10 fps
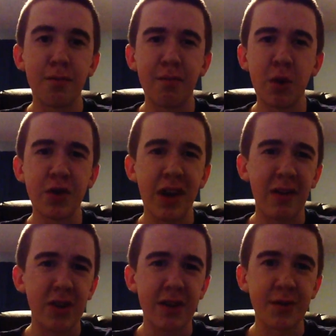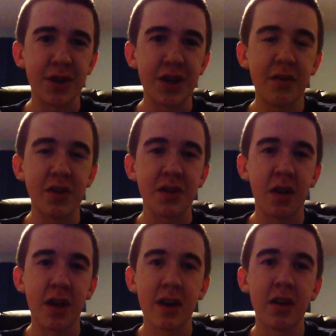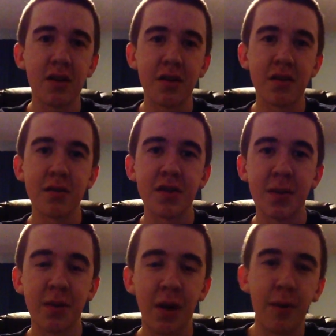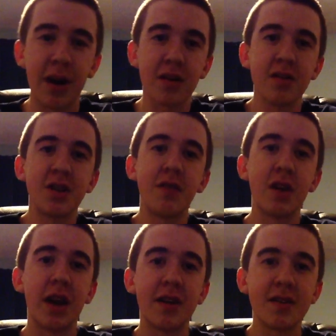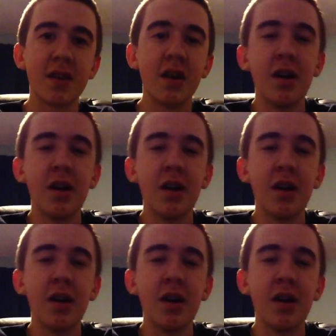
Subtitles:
mostly advertised with the Chevy Sonic, the subcompact that Chevy has.